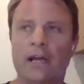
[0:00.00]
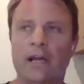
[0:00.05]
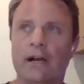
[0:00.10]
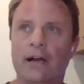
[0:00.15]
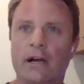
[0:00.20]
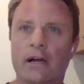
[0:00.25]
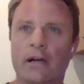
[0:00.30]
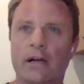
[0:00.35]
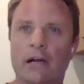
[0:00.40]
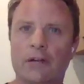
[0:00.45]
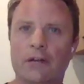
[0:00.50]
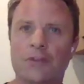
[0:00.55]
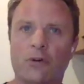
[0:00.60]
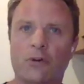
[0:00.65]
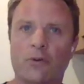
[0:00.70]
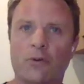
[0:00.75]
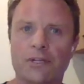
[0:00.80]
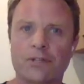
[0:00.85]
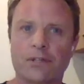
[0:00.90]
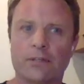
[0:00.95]
at the
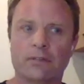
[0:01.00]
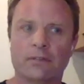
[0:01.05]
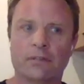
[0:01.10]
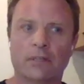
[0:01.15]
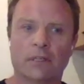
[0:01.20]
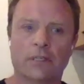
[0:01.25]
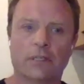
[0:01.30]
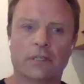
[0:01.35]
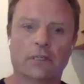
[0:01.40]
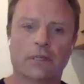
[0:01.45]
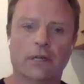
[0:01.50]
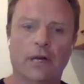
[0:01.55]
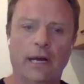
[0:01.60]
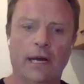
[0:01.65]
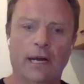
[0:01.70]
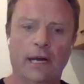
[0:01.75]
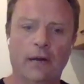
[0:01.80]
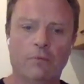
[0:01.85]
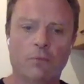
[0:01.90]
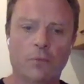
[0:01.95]
Crescent,
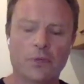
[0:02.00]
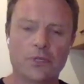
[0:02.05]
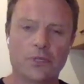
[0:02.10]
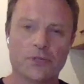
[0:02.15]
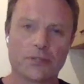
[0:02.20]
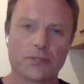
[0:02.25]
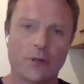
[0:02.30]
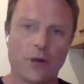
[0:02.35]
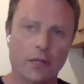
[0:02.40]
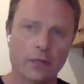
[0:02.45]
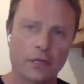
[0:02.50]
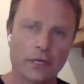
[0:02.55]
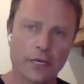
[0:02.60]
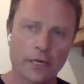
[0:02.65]
which is slightly,